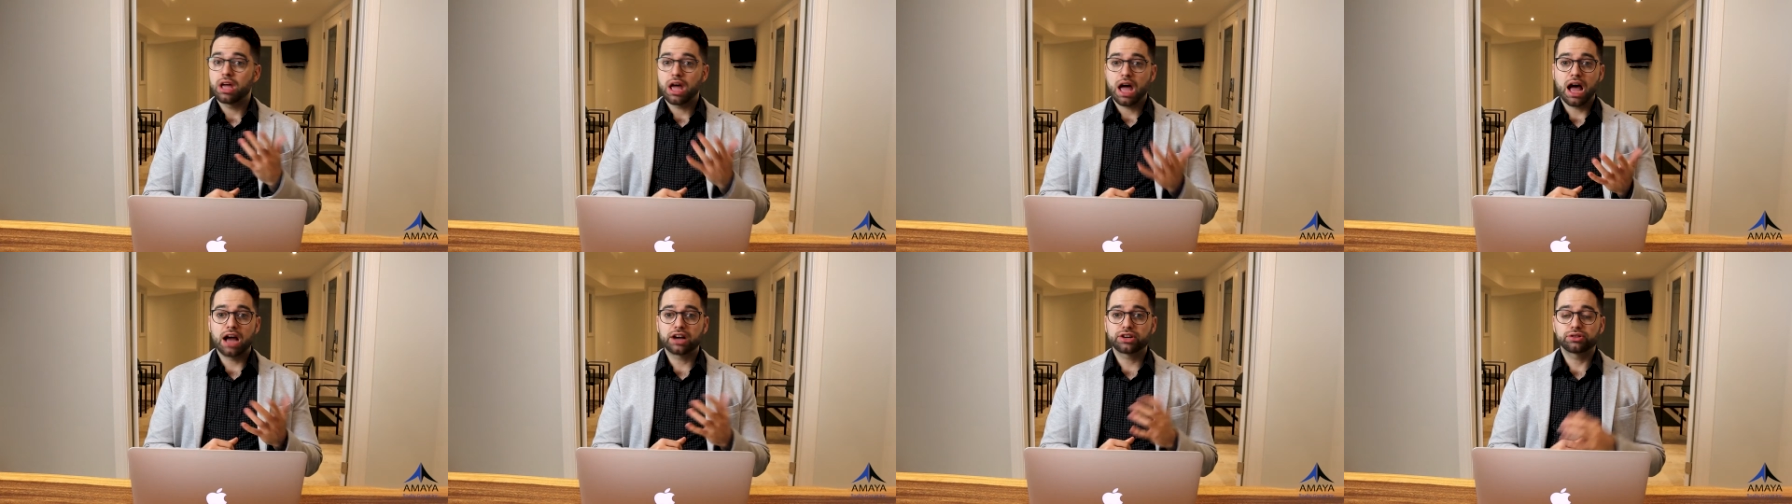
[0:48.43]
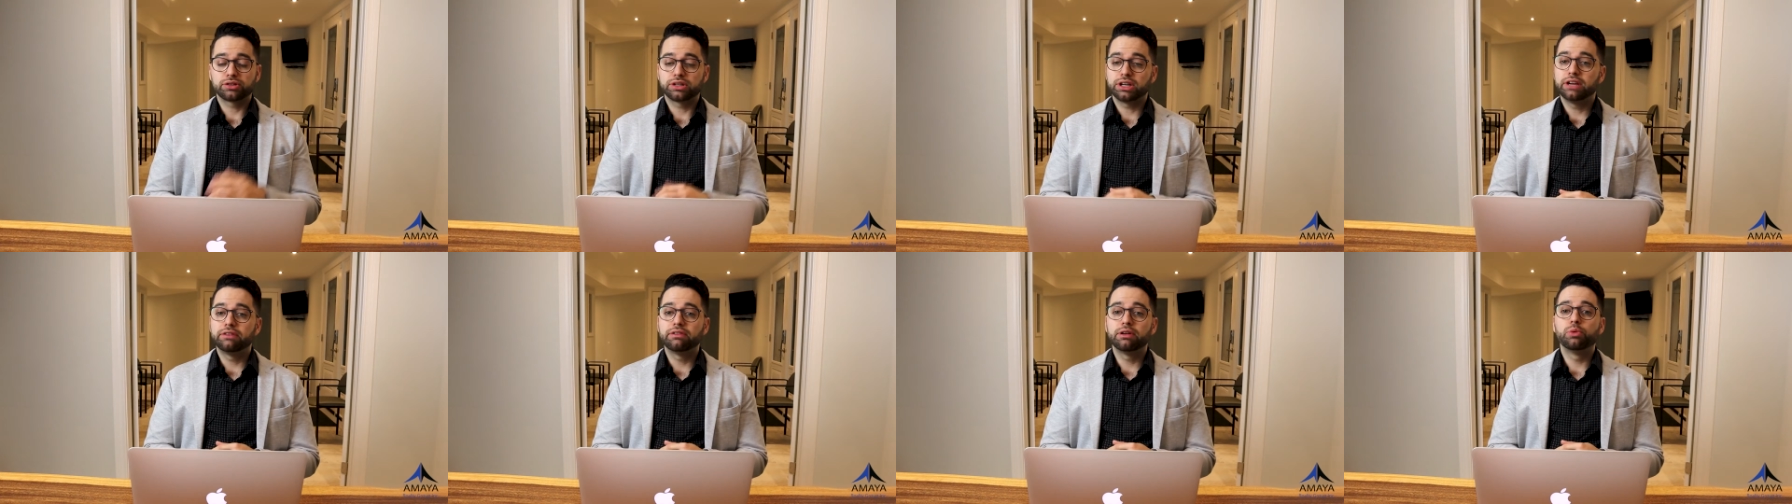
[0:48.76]

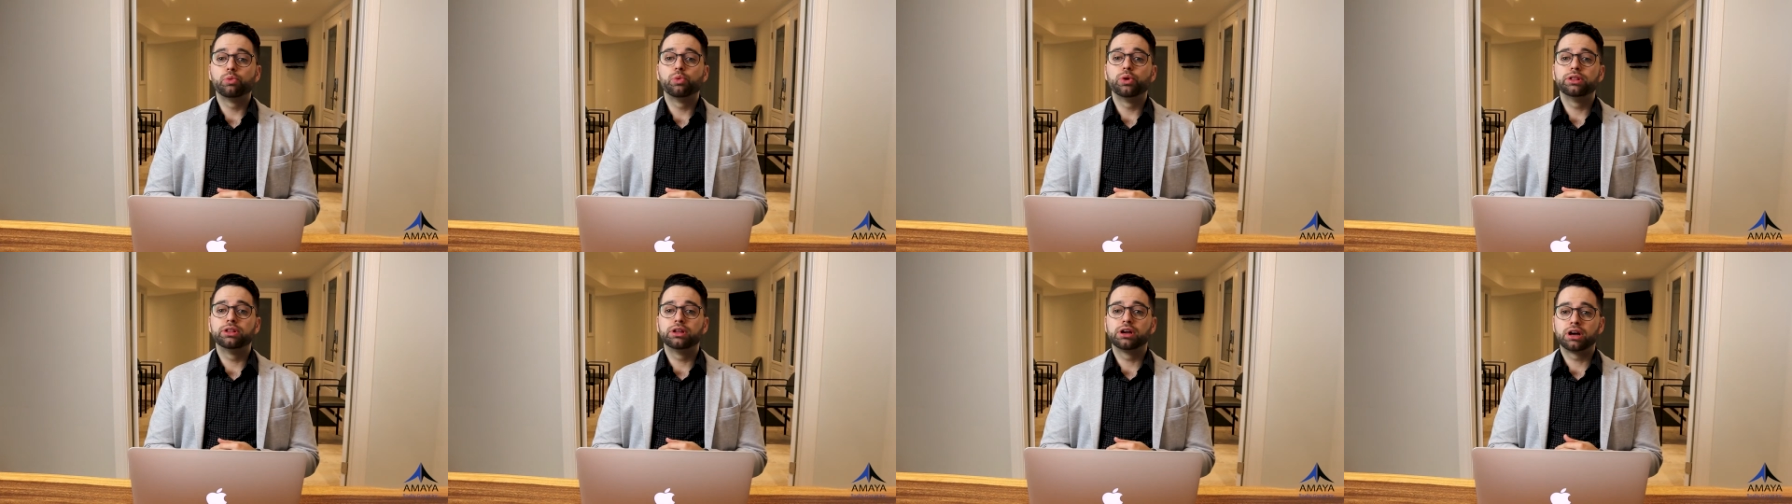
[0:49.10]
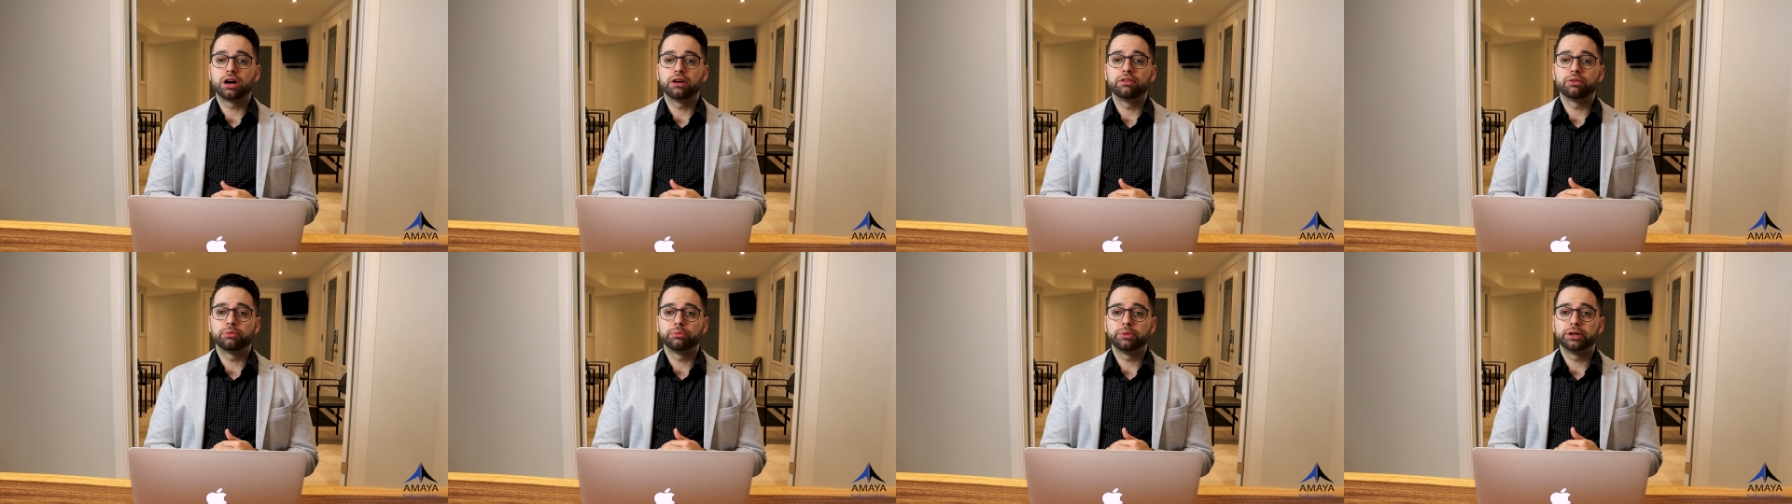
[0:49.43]
actually even with the
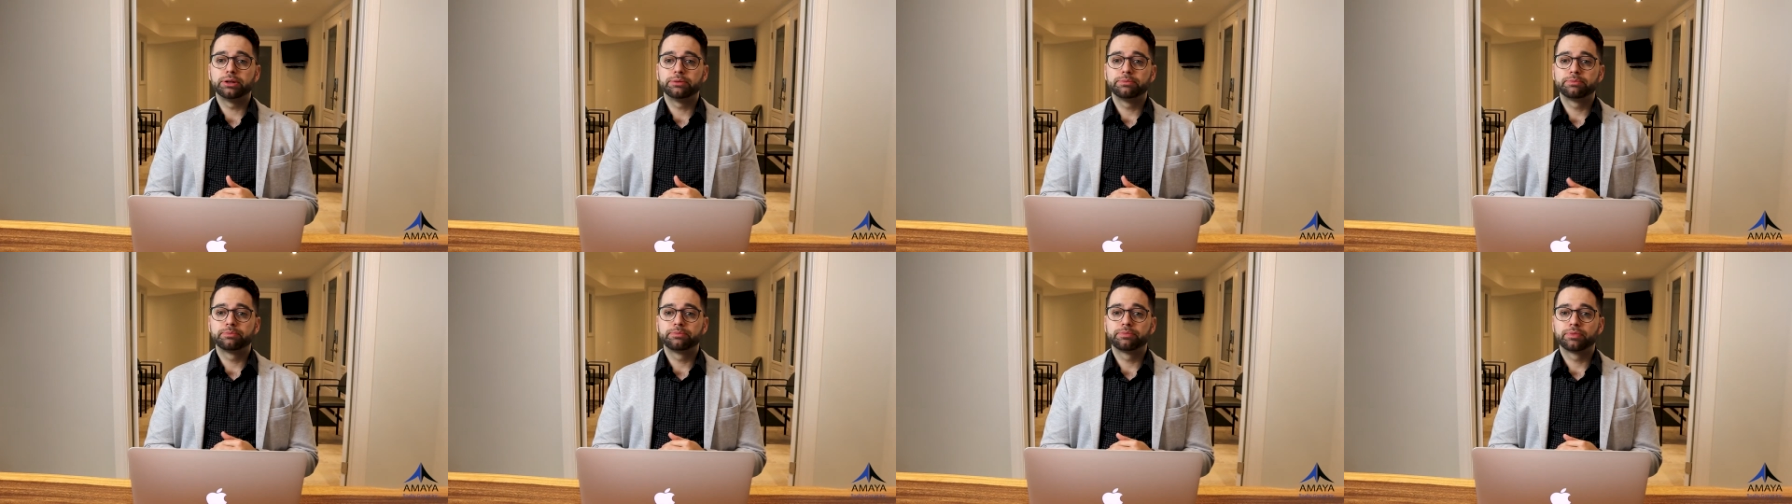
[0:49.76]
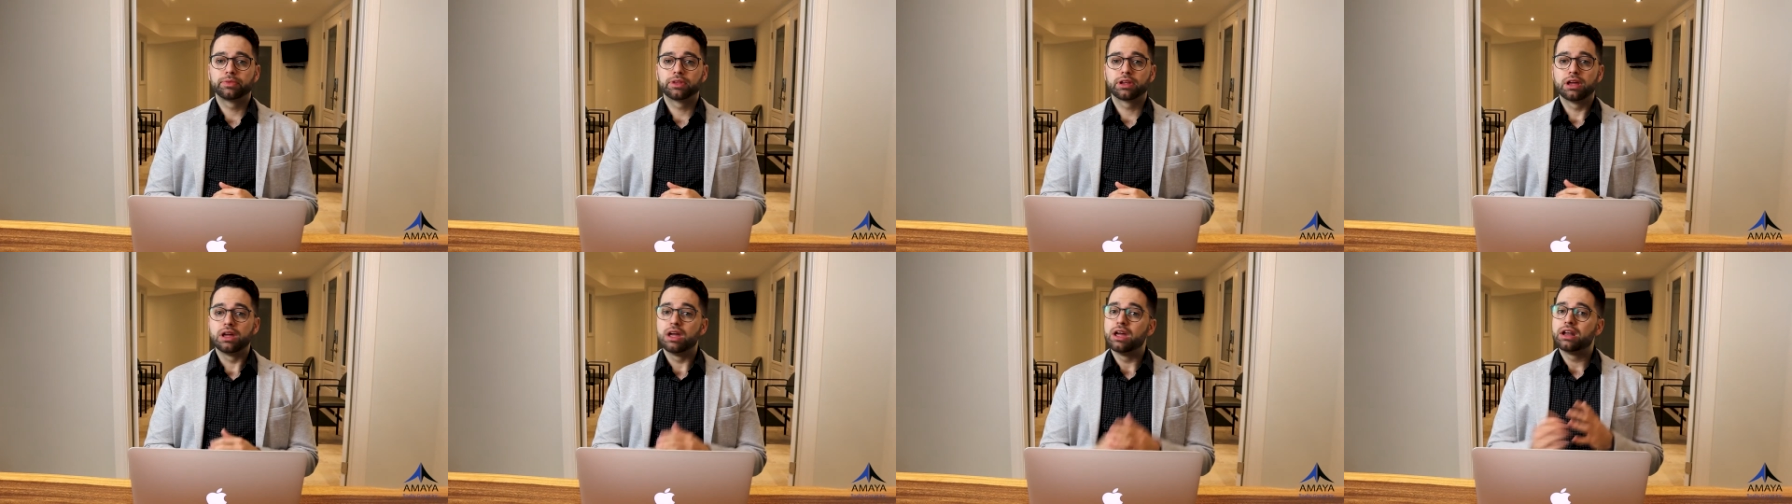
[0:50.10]
government.
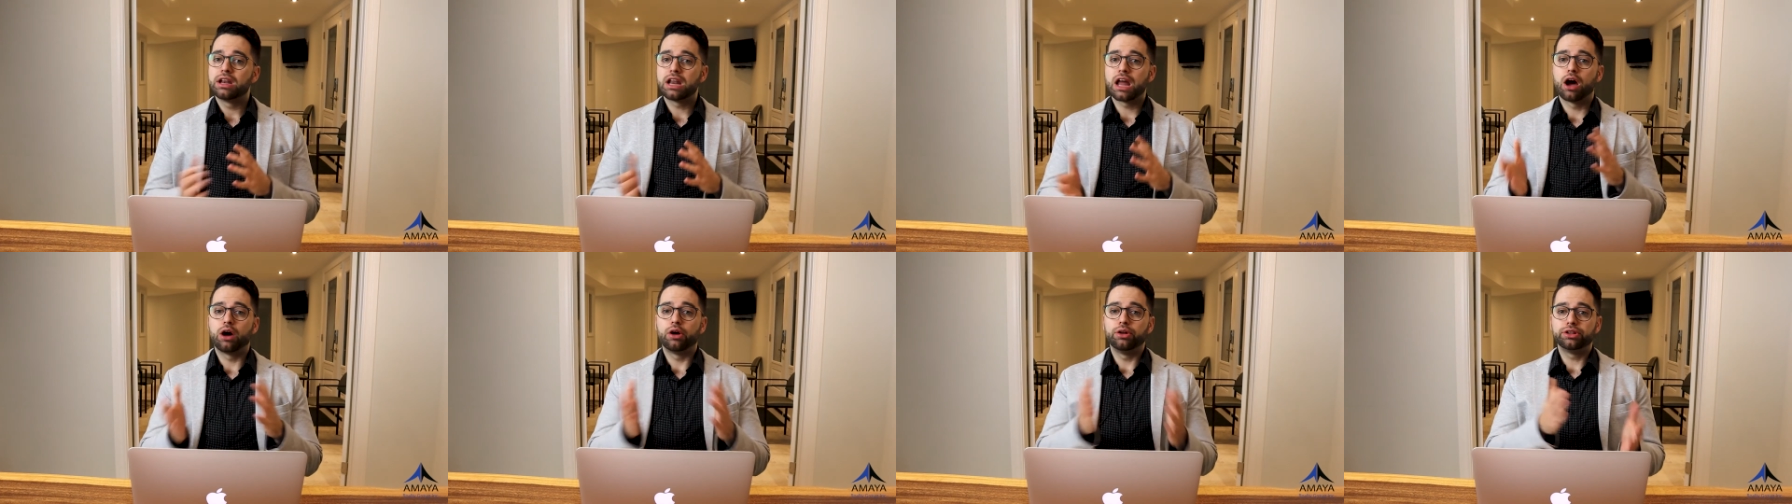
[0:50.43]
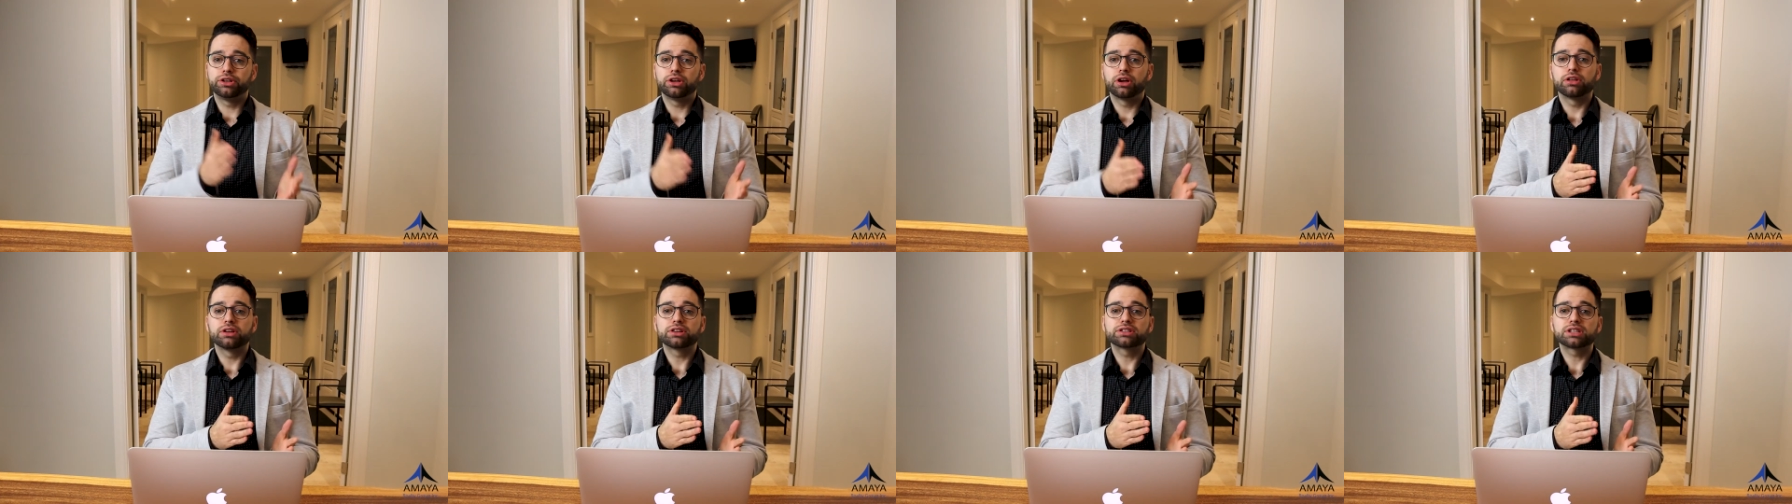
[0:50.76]
Now, on
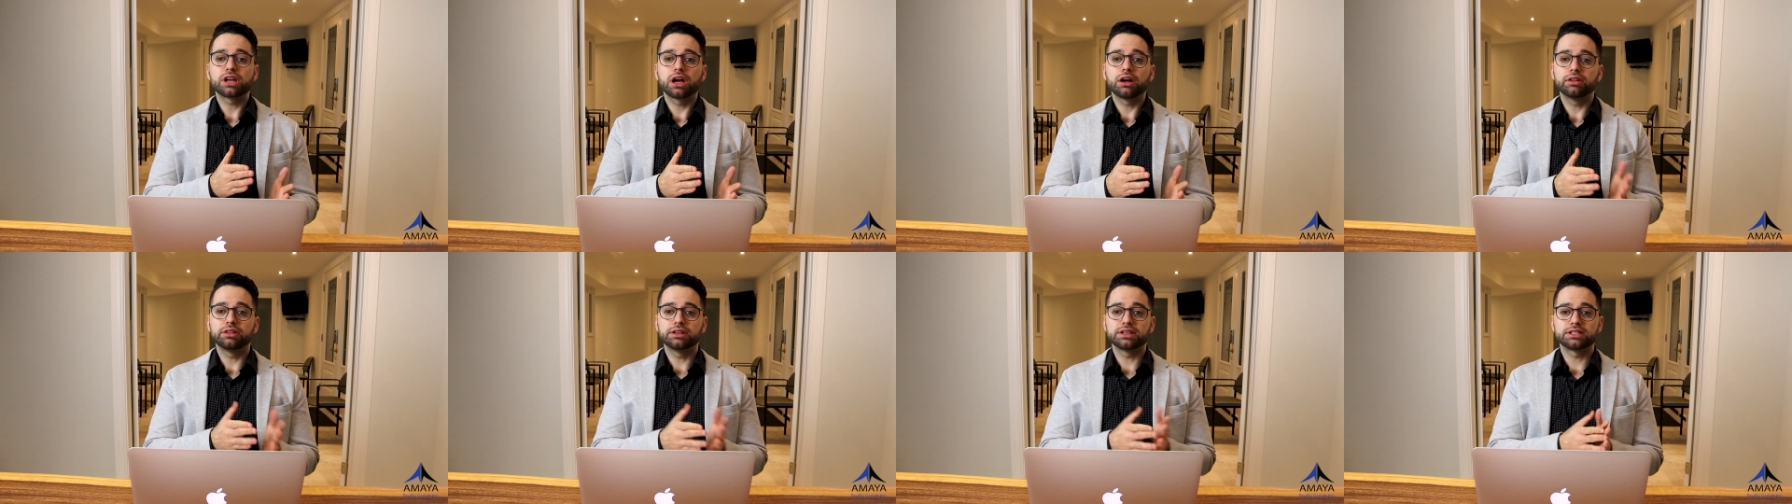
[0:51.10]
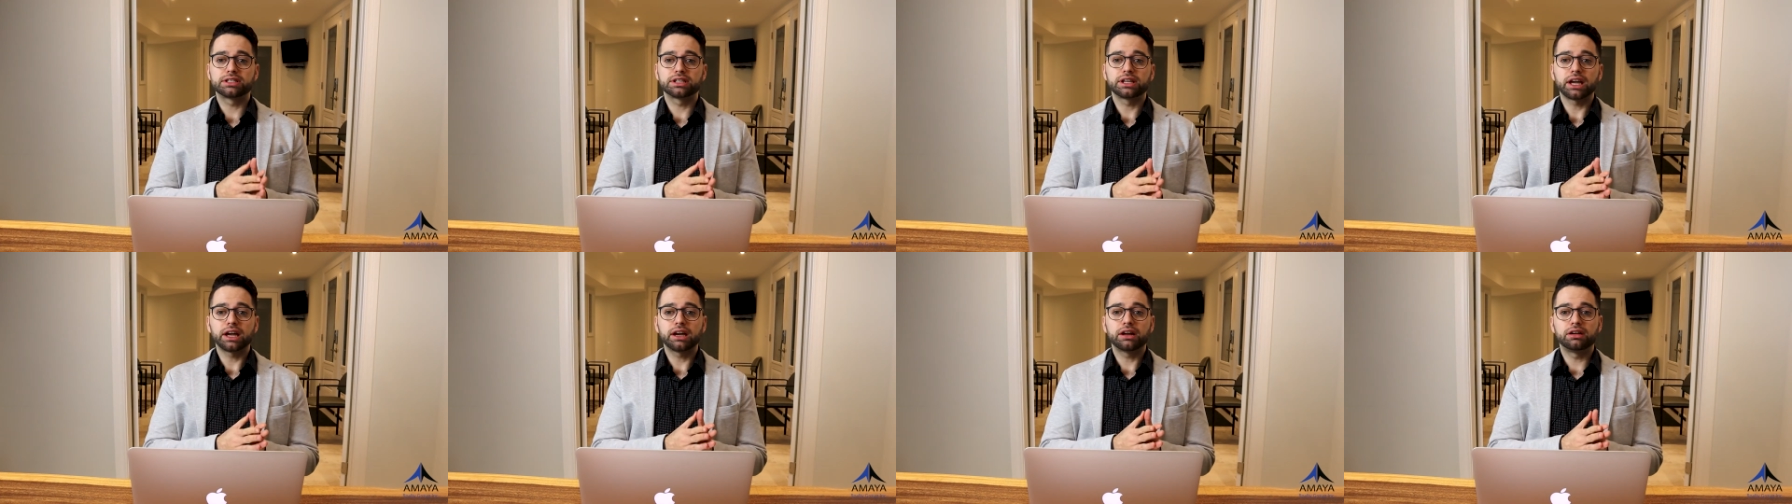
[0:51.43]
the other side of the
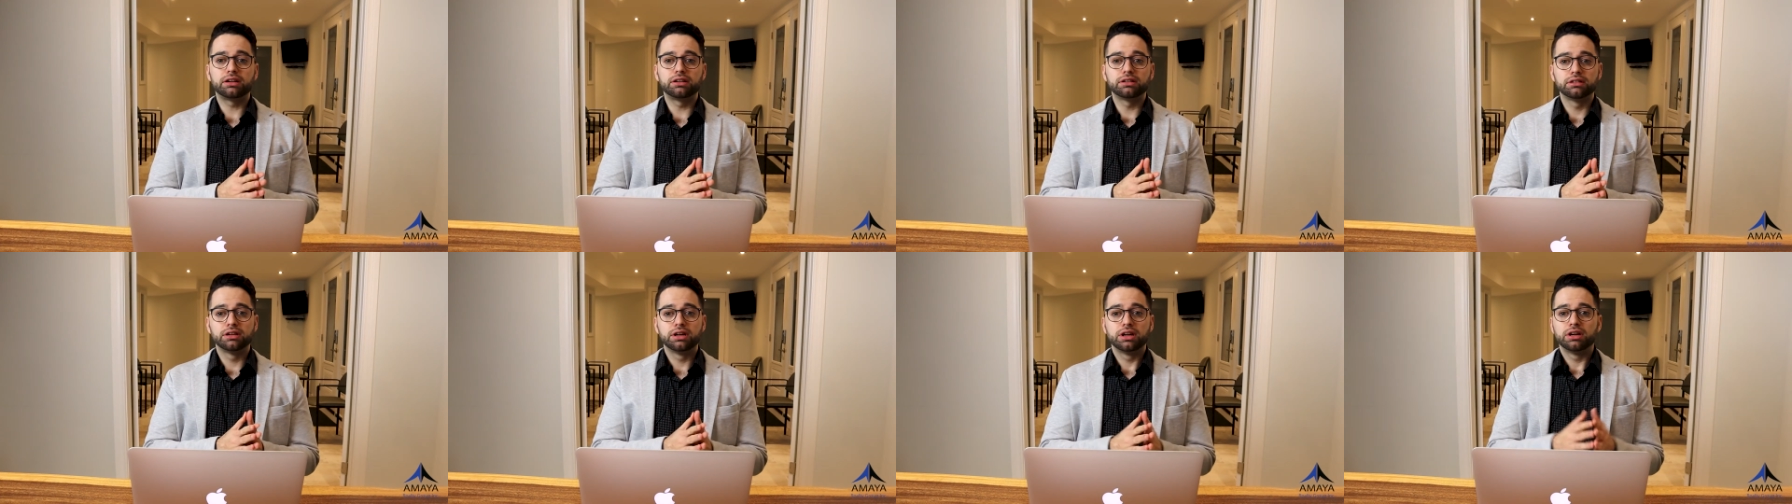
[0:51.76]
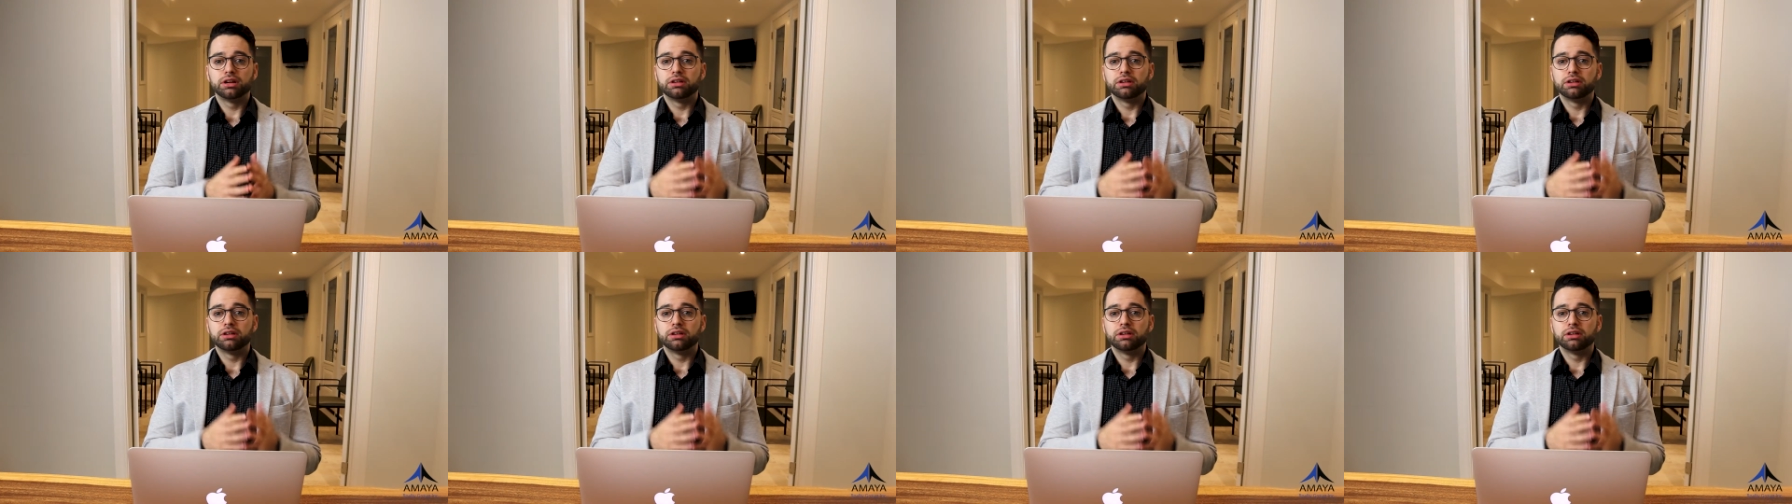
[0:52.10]
scale,